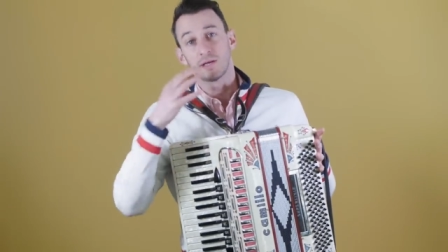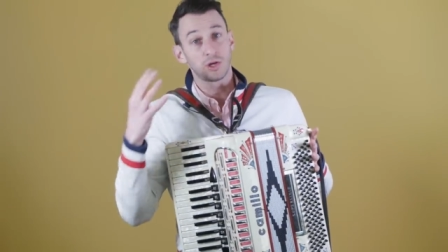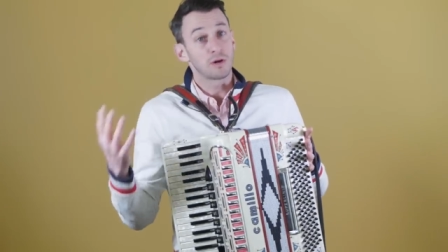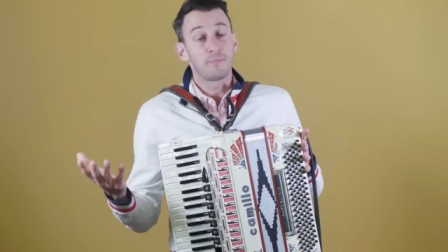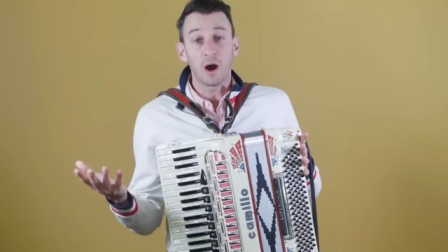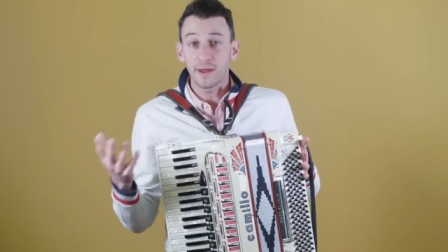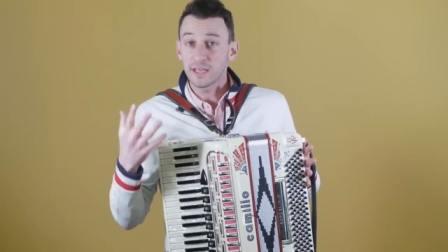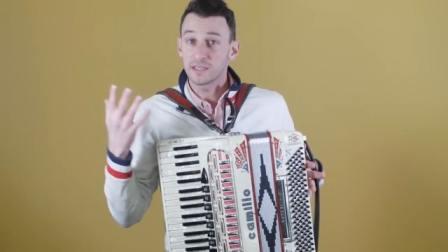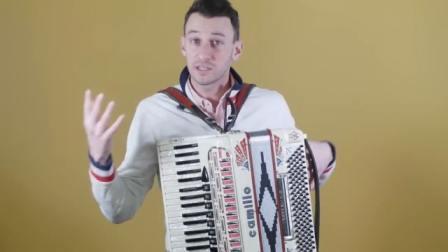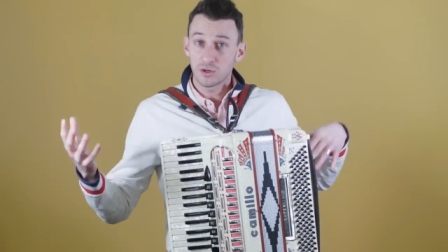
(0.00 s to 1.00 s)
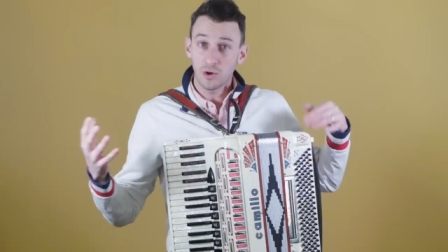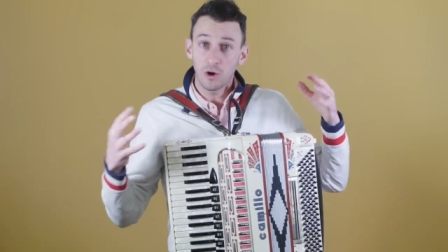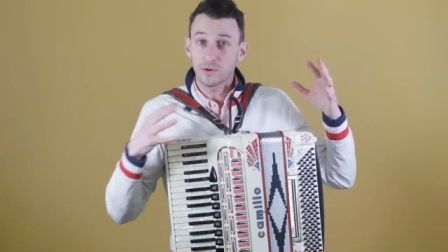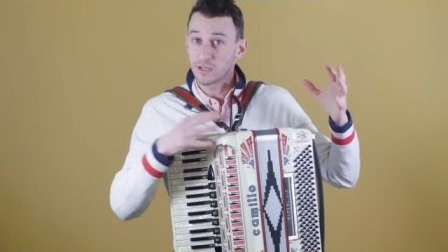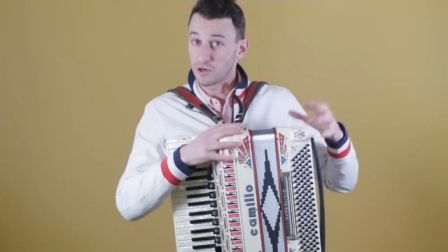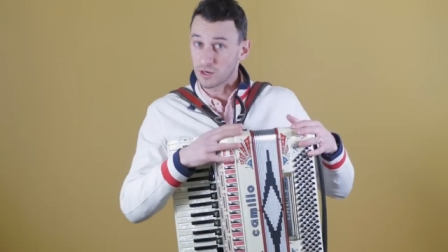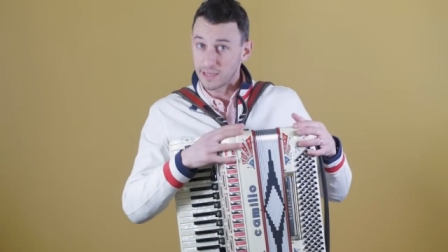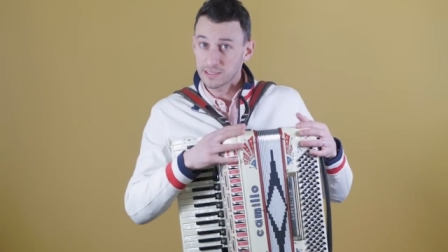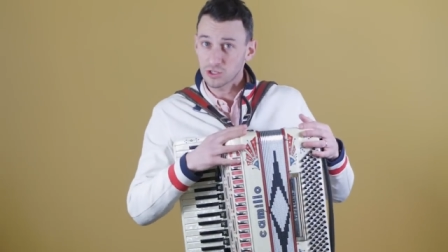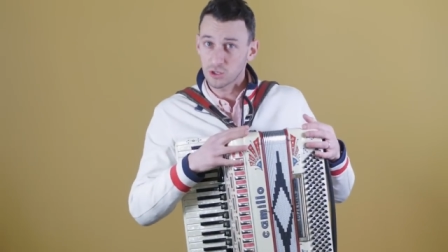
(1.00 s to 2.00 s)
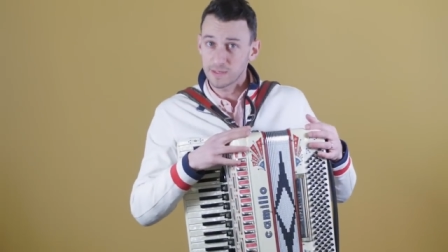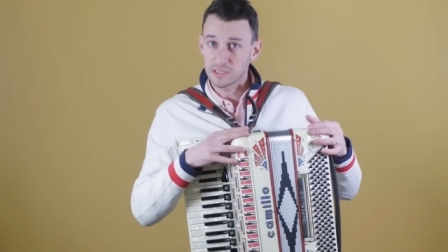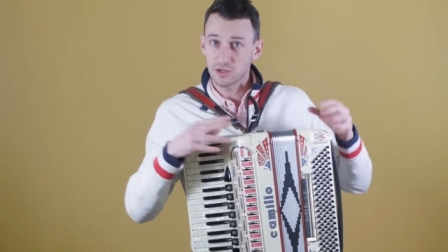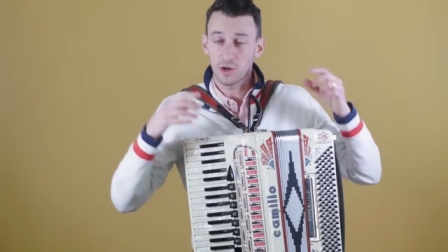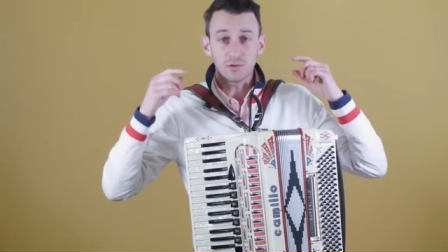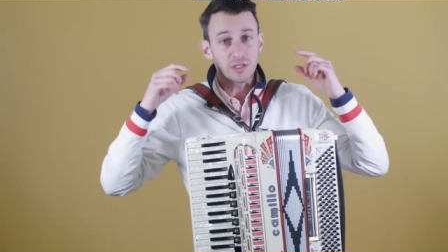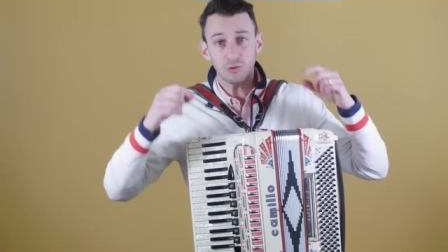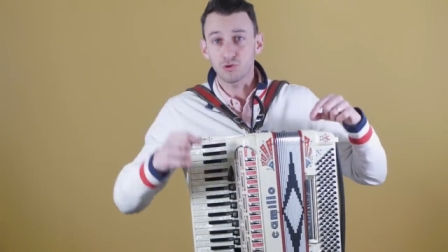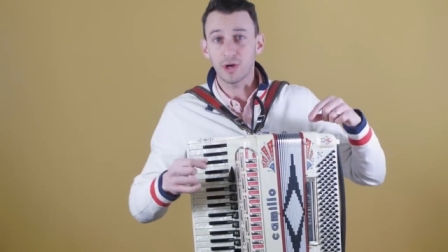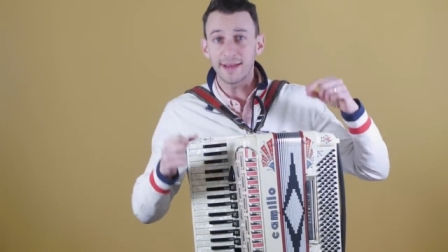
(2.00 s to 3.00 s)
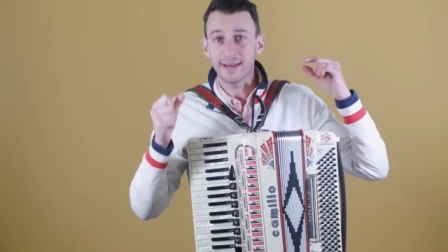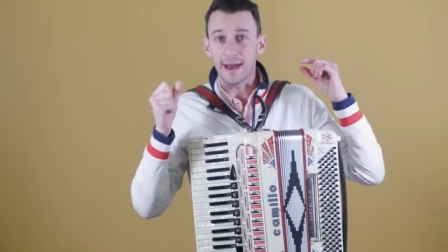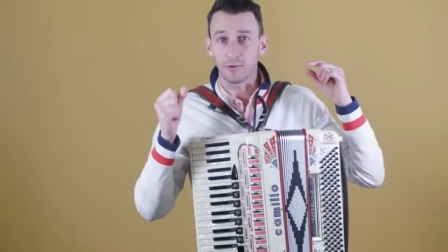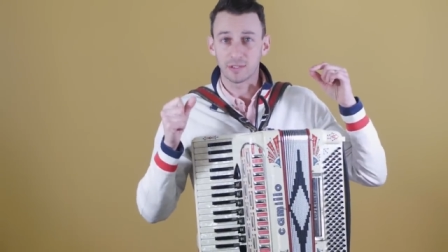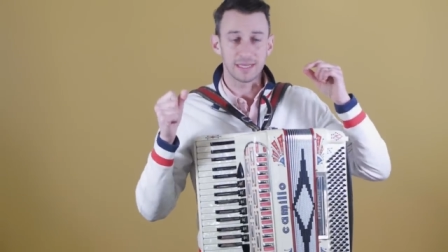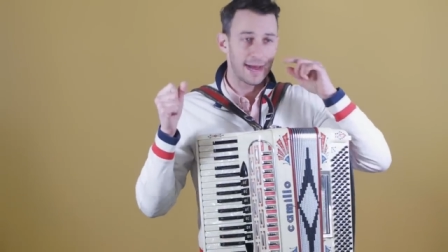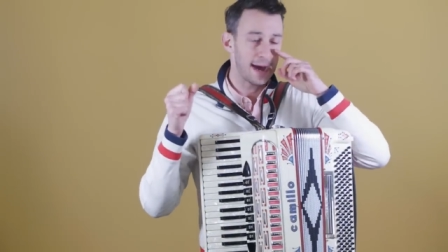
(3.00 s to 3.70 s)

Your body is your own and your instrument is your own, so try it out.